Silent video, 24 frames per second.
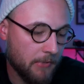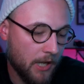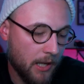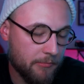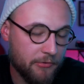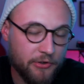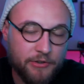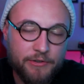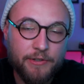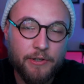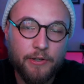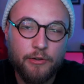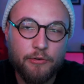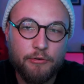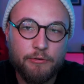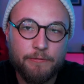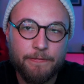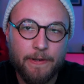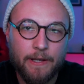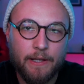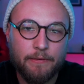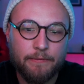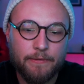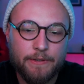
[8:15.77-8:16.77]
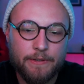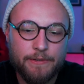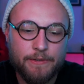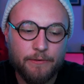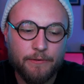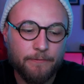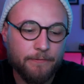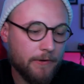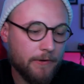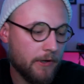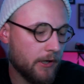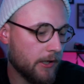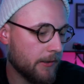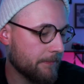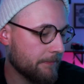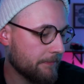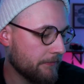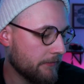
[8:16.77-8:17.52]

I'm just a huge fan of it so far.